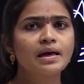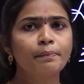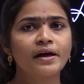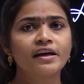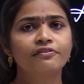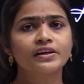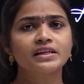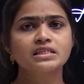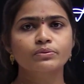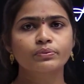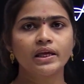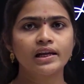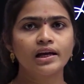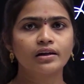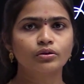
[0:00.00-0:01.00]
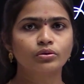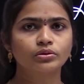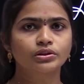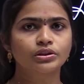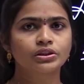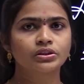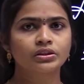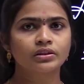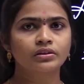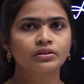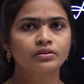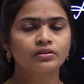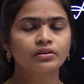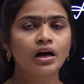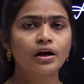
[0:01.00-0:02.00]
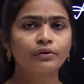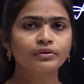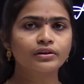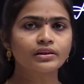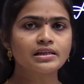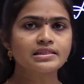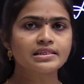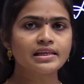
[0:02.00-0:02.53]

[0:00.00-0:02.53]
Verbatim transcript: a perfect square or not. How you can